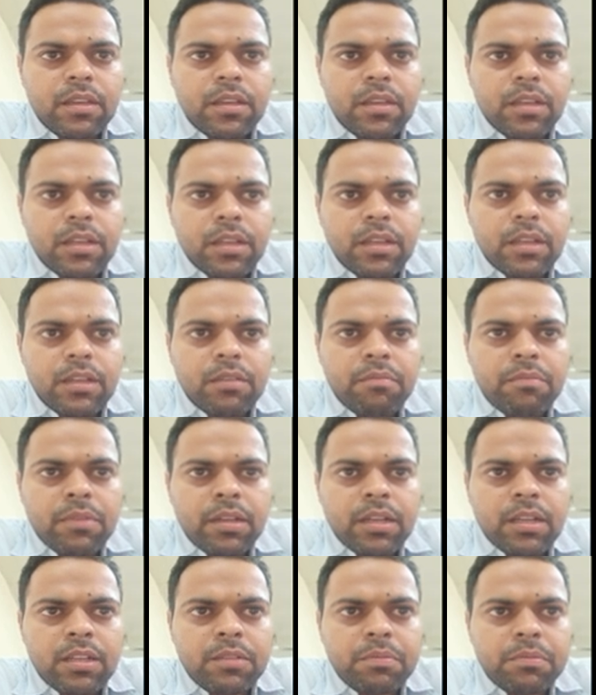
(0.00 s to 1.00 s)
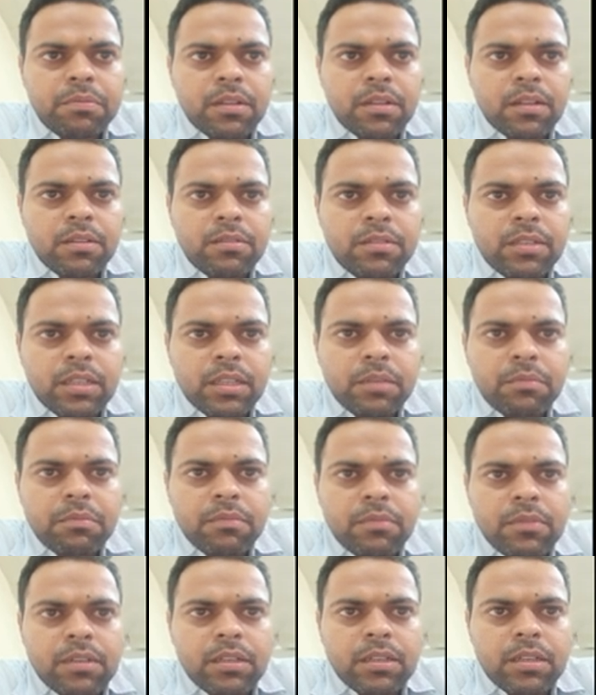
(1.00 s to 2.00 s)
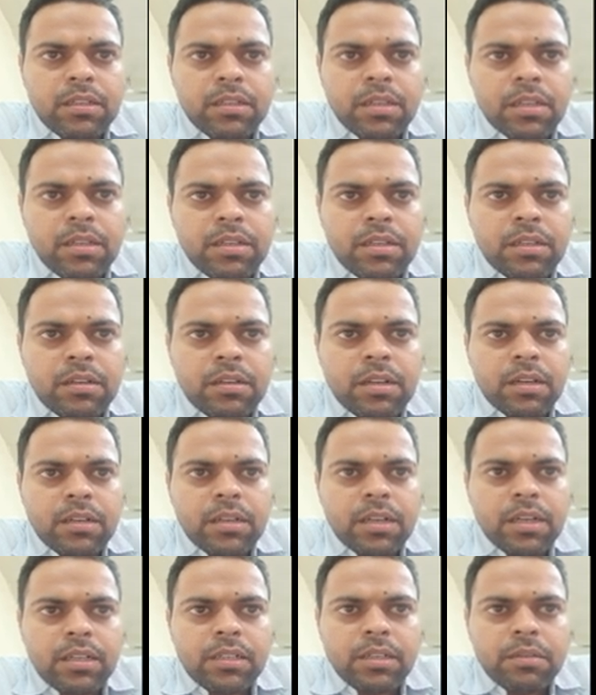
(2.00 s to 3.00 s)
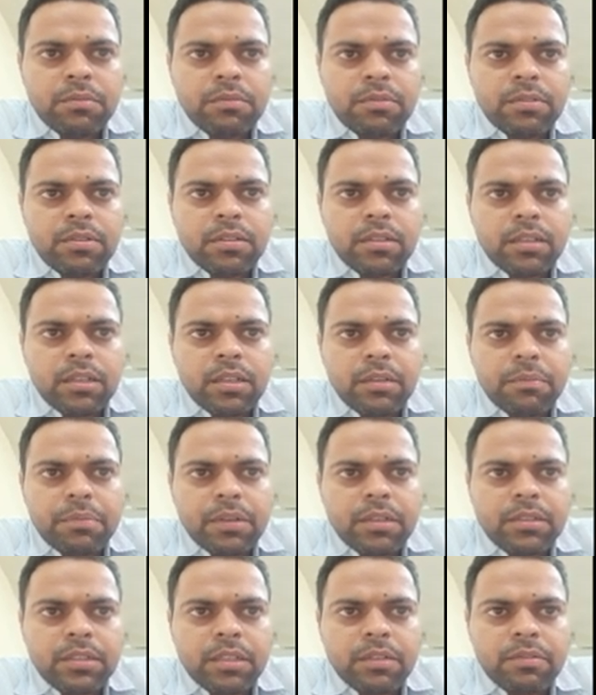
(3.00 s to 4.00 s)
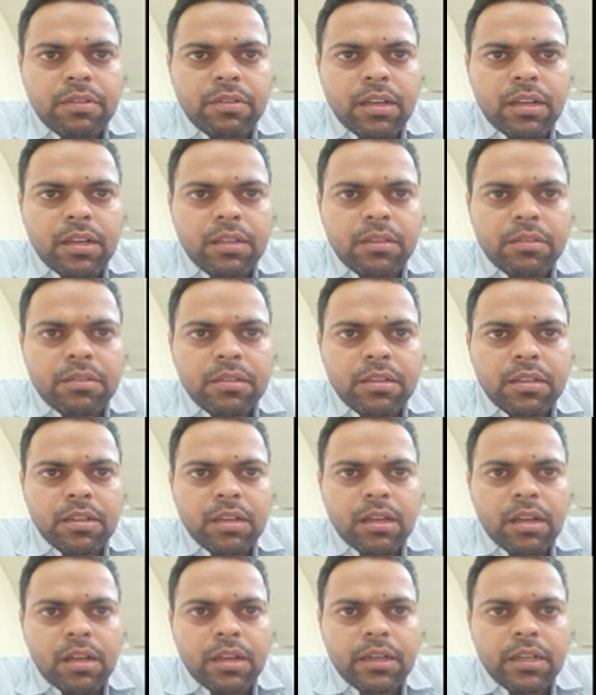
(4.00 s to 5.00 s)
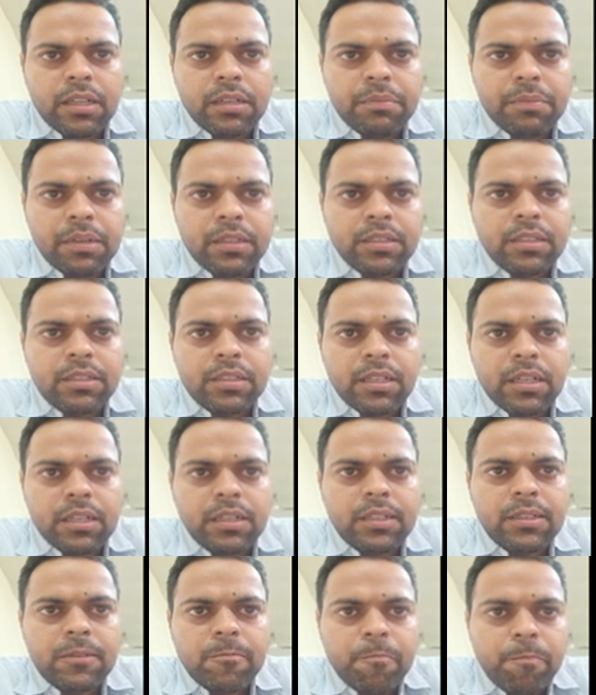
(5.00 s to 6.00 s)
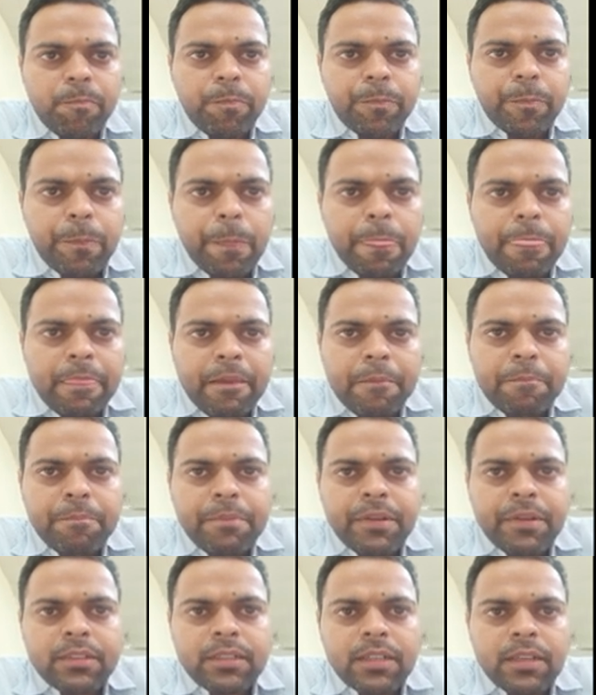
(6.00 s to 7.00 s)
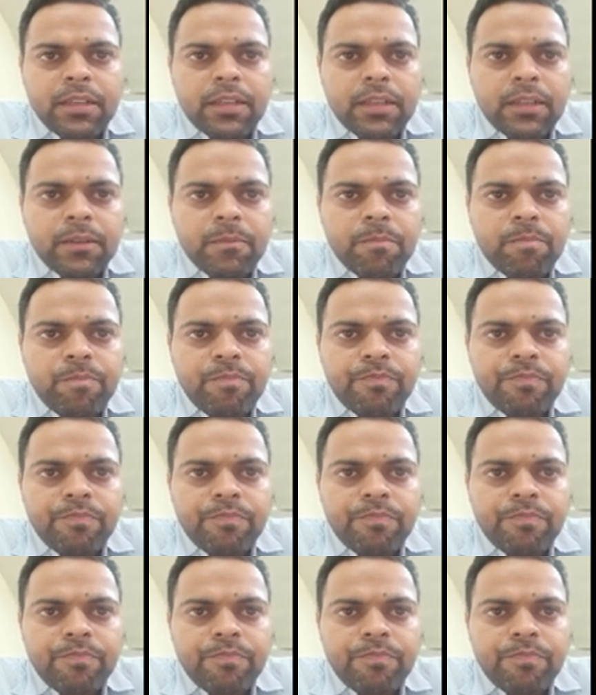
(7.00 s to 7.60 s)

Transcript: In Mera Aspatal scheme, there is a data items in patient file is ID, patient name,